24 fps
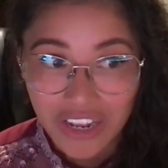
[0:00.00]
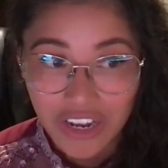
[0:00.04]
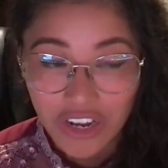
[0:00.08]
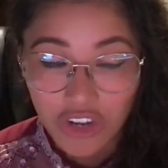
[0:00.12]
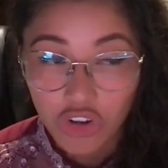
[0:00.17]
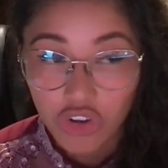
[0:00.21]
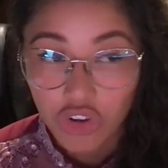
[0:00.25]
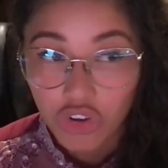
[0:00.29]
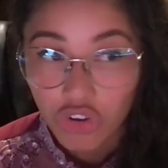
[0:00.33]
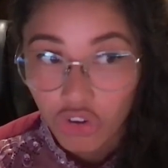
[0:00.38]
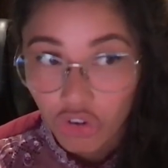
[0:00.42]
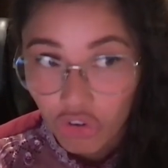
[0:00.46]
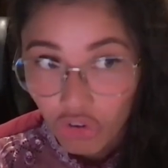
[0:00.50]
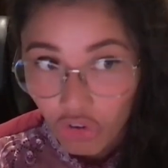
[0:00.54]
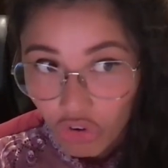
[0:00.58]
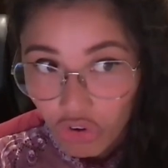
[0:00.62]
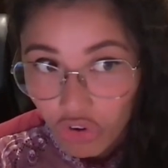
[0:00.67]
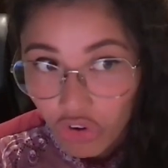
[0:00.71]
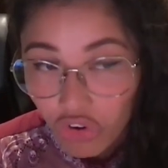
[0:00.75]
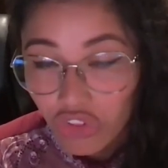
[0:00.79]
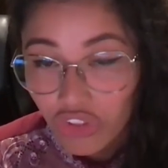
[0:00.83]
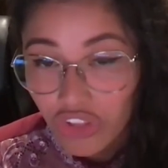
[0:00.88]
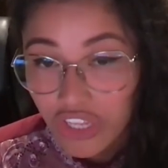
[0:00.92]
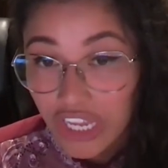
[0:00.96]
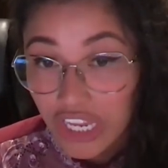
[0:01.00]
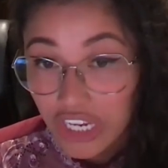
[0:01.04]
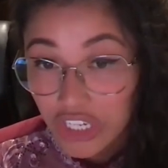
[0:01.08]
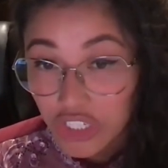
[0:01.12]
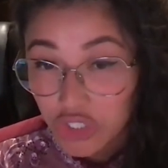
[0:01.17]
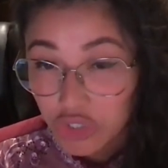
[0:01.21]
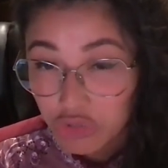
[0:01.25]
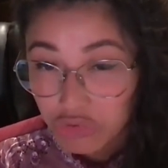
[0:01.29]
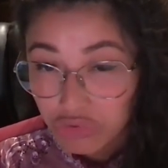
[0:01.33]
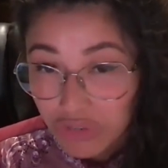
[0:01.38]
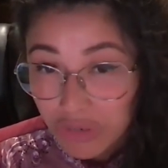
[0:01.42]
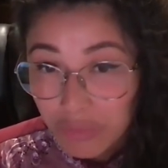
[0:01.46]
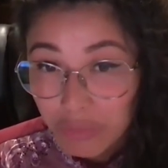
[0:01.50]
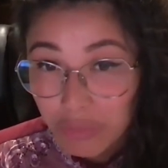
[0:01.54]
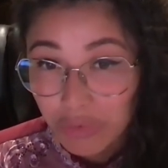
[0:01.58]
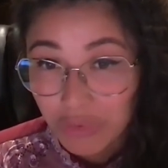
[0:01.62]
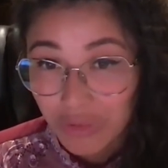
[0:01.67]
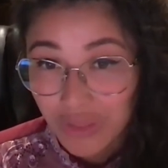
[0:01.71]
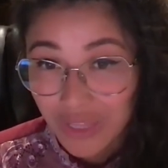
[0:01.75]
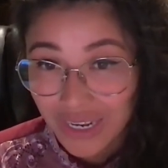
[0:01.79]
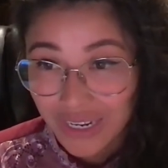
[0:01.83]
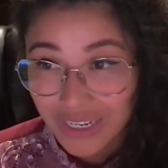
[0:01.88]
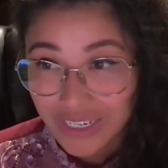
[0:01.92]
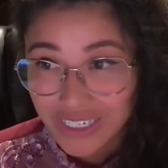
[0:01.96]
not only a triple
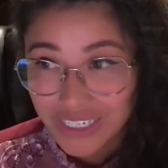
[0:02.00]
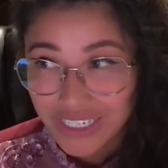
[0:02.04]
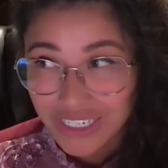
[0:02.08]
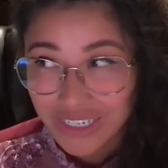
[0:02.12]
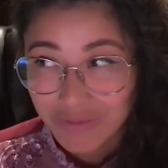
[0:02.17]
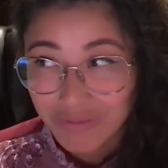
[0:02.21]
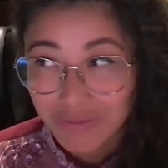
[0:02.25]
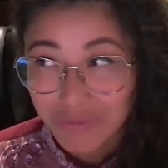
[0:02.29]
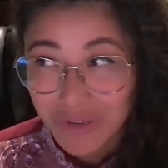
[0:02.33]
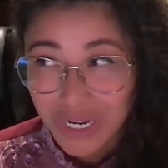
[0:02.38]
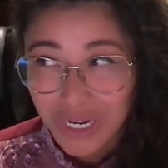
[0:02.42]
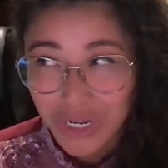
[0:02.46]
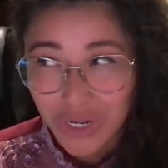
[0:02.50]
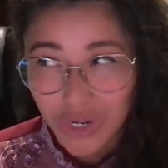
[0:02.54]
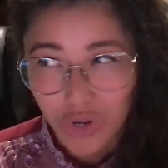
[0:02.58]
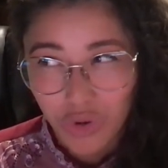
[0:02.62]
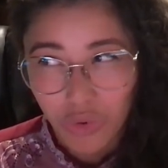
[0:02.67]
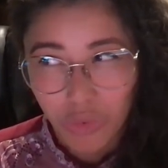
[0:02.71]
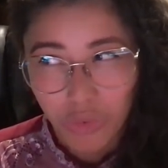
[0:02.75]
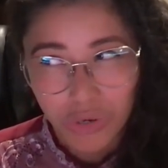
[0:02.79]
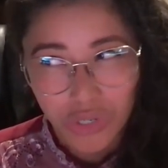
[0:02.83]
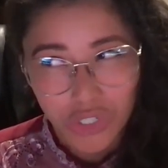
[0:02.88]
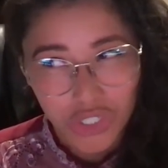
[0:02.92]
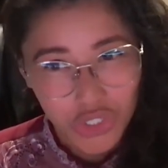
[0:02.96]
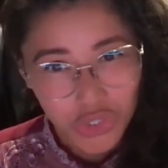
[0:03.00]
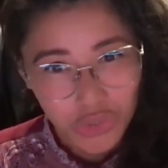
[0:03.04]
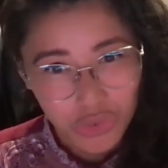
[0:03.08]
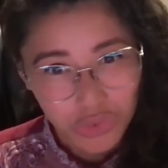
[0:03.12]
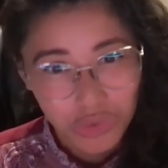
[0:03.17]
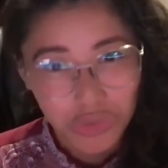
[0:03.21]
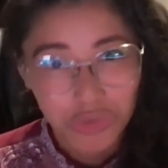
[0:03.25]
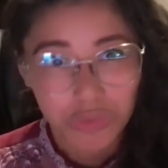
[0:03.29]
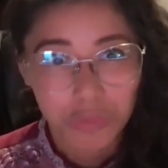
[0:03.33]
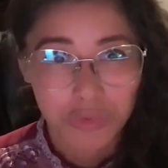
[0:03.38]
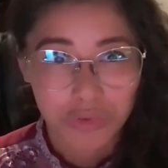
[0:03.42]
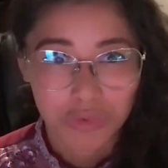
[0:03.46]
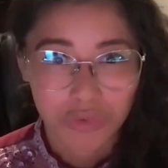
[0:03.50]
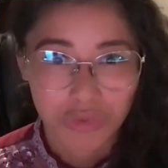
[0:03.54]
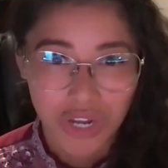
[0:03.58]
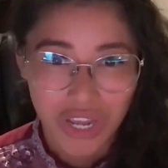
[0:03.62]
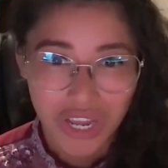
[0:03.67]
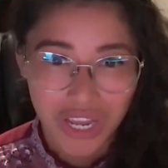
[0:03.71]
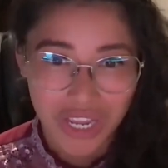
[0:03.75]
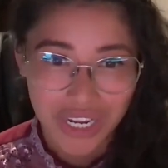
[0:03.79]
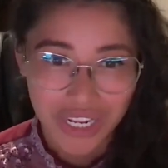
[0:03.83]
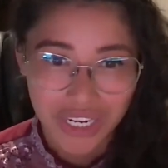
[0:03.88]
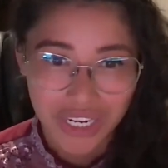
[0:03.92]
energy, but a quadruple 9